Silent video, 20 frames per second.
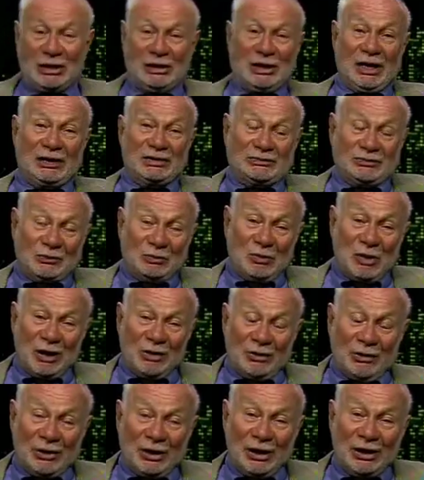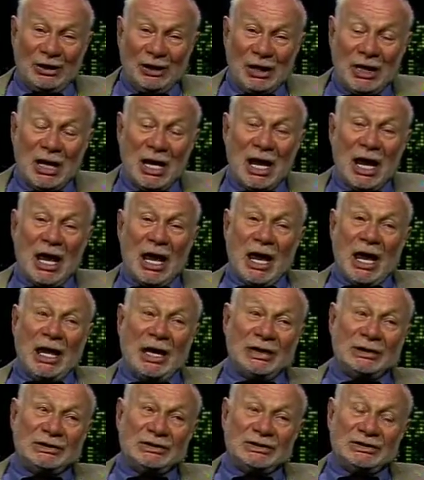That's for one thing.
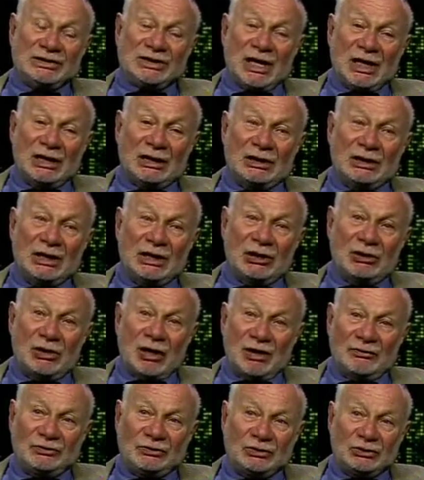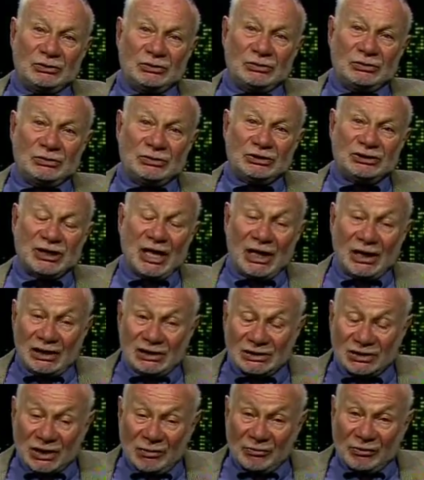And secondly, you have to study
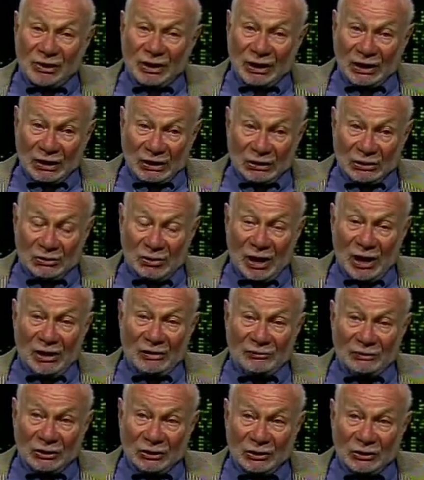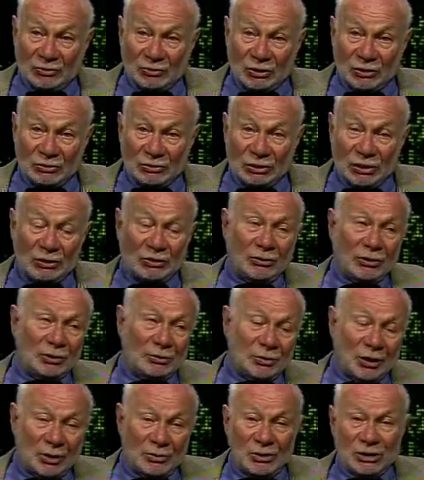something. You have a communion or a
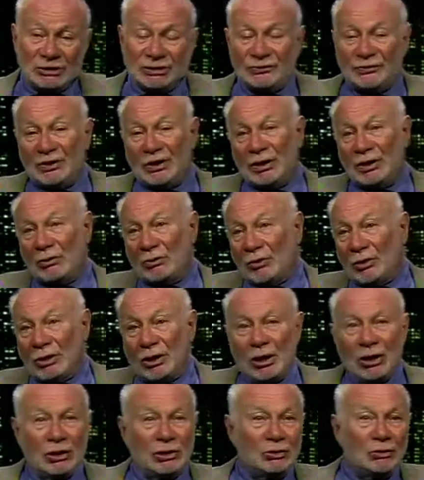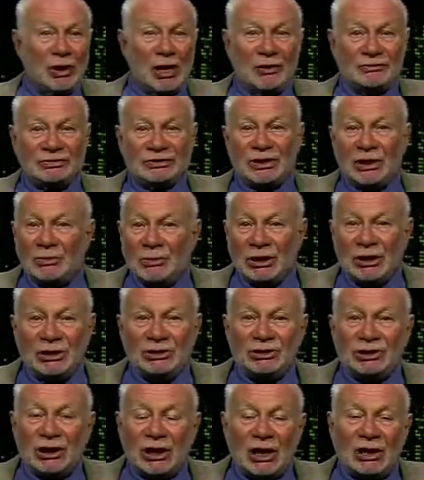bar mitzvah, or you have some
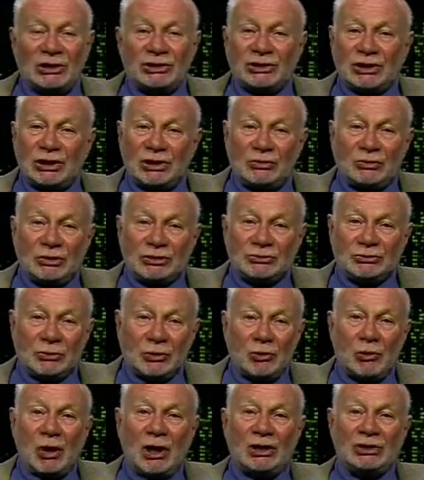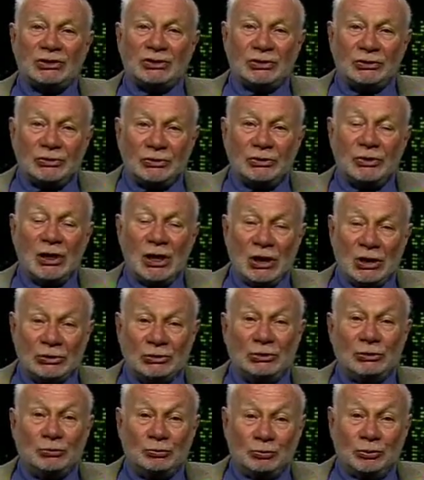initiation which requires you to,
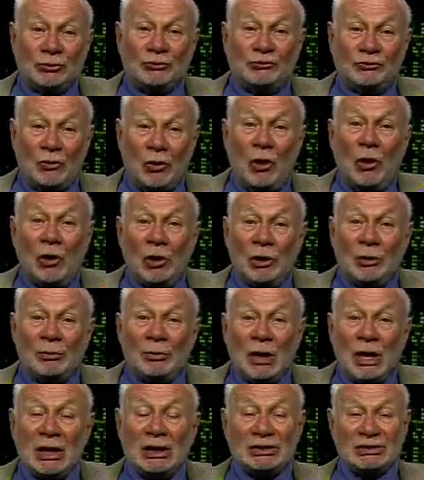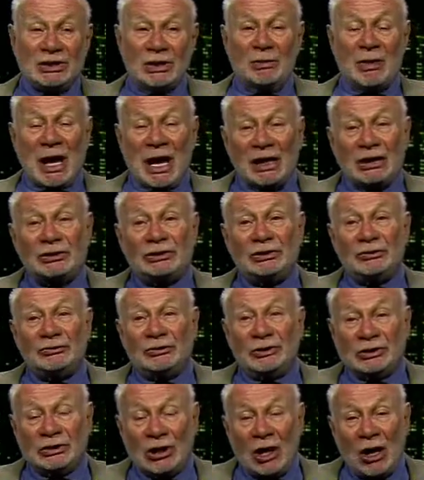to perform some act
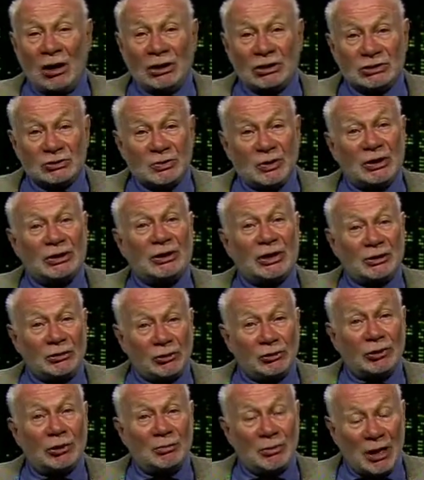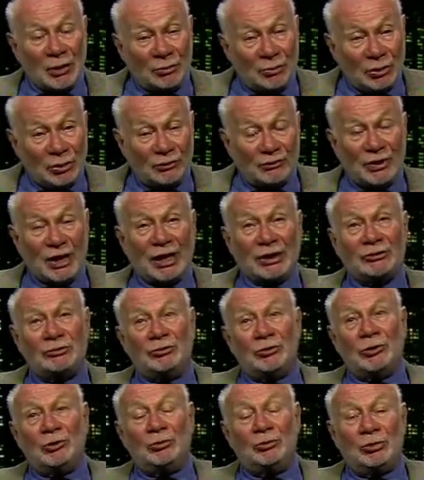of acknowledgement that you're a member of that
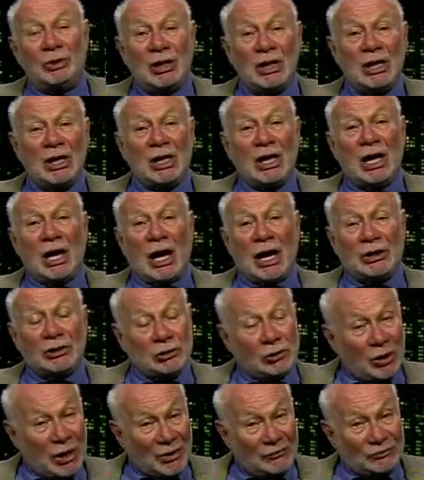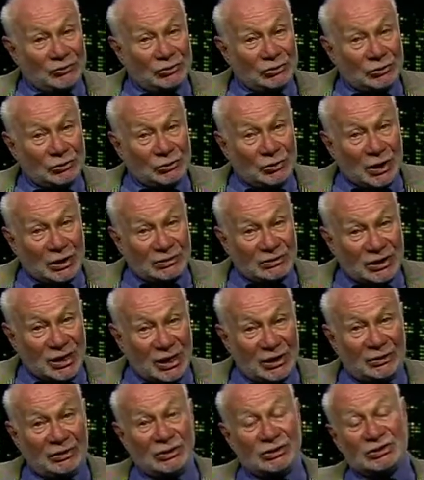group. Uh, you have to
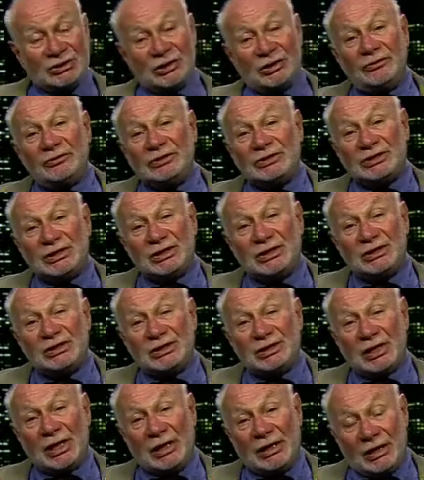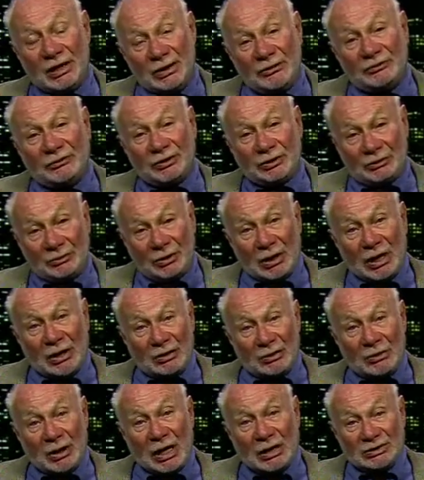attend the services uh, if, uh,
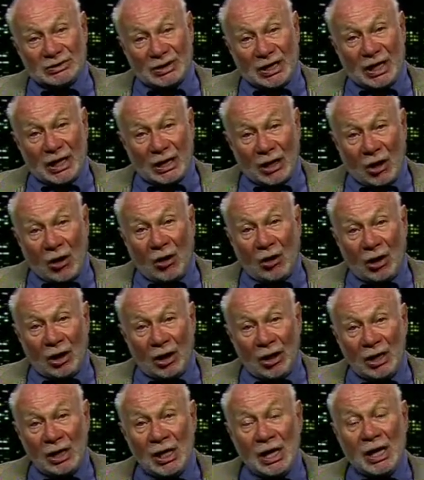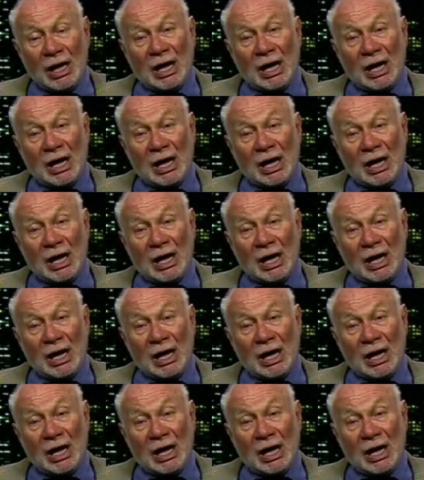as they are.